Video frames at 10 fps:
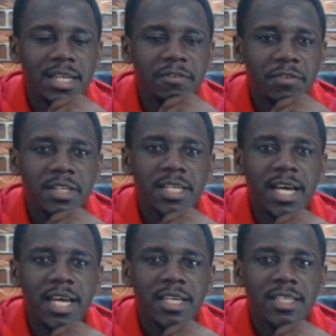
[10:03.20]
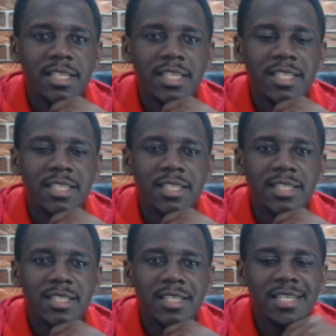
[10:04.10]
I felt like
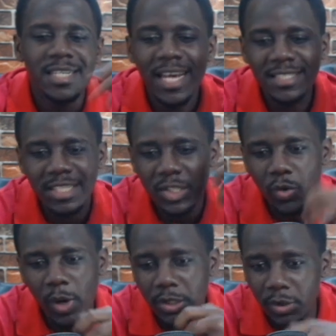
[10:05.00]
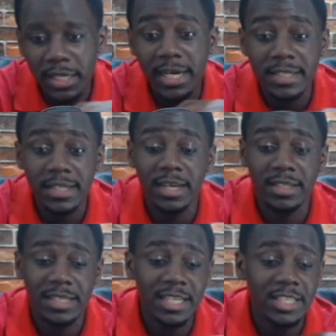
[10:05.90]
he doesn't do what Odegaard
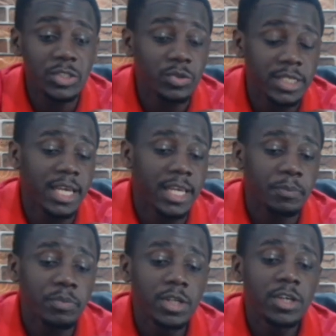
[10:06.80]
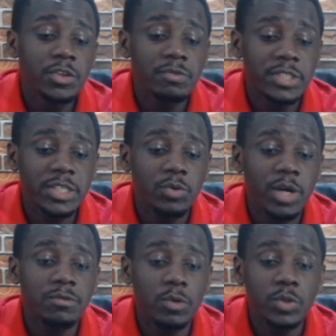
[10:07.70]
does. And I think today, you've seen why
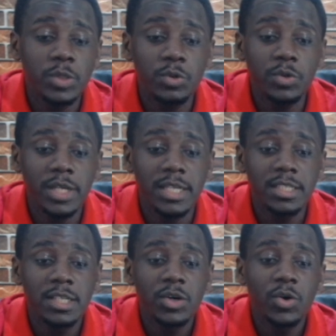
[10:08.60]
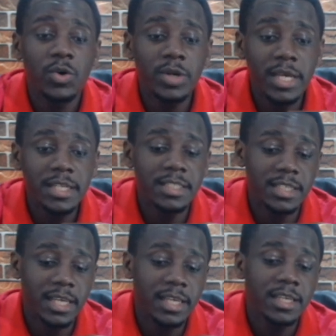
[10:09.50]
I've always told you that on any
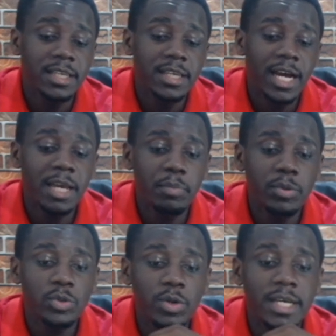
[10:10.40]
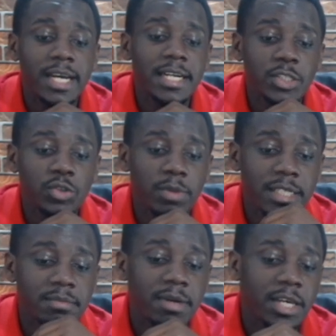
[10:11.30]
day, I put Odegaard into my
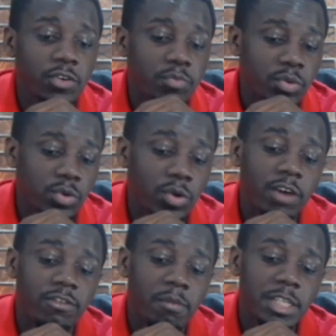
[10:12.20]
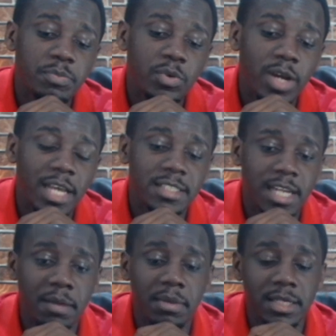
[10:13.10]
team ahead of Bruno. However much Bruno has
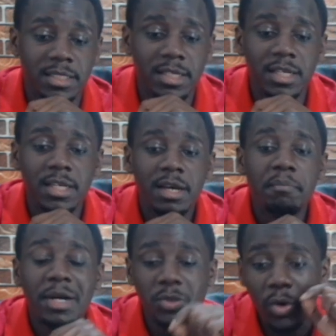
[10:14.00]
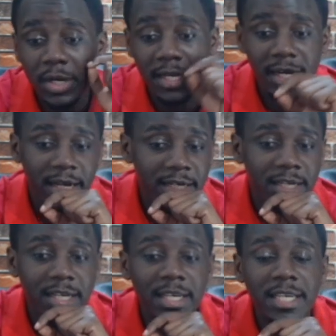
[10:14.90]
numbers, but Odegaard
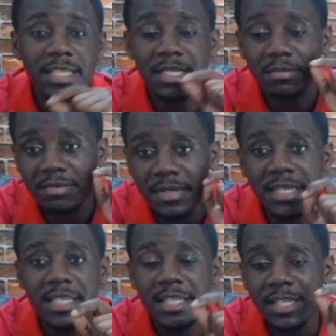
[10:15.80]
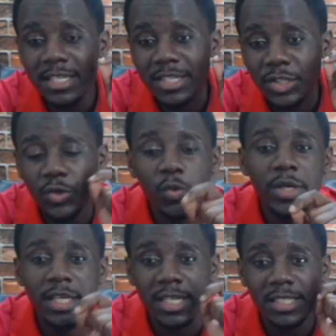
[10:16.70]
is really
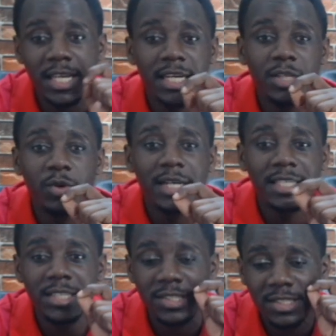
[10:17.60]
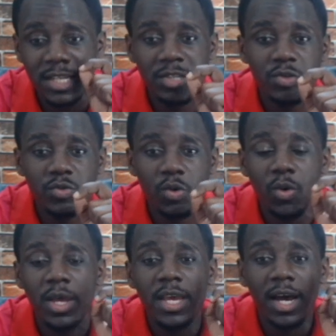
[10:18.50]
doing exactly what a
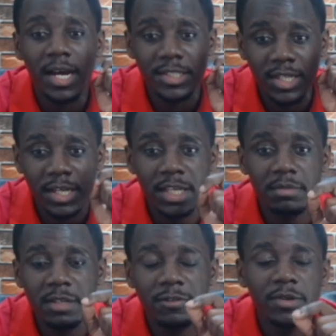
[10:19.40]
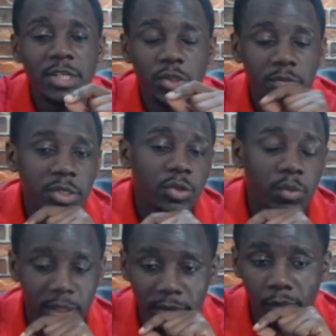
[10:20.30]
central attacking midfielder should be
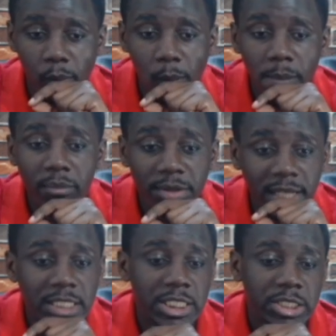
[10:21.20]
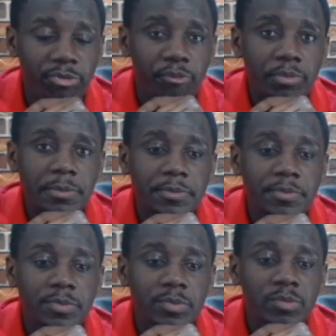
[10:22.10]
doing. That's it.
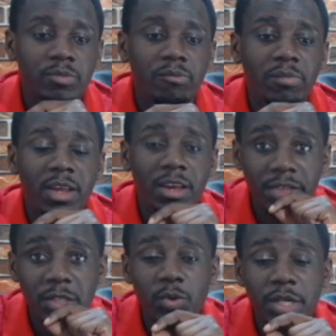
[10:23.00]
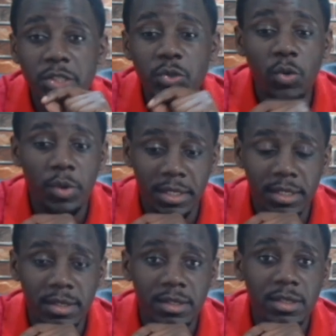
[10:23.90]
That's what he's doing.
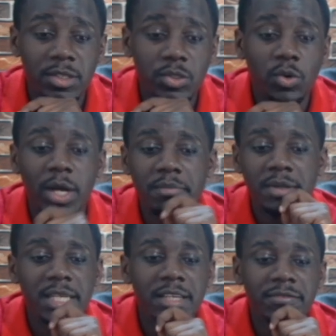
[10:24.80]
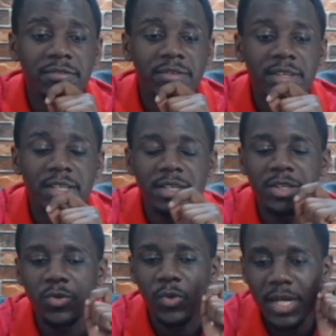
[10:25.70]
So I believe
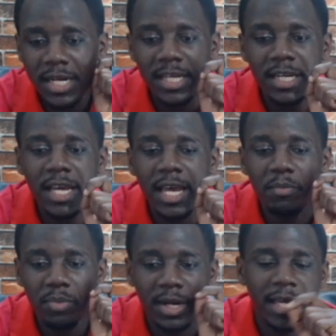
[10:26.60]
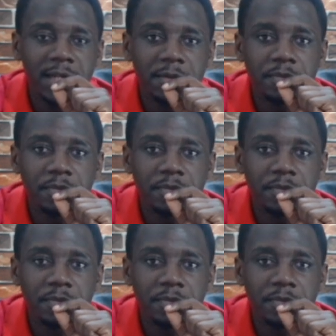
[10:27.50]
we need a player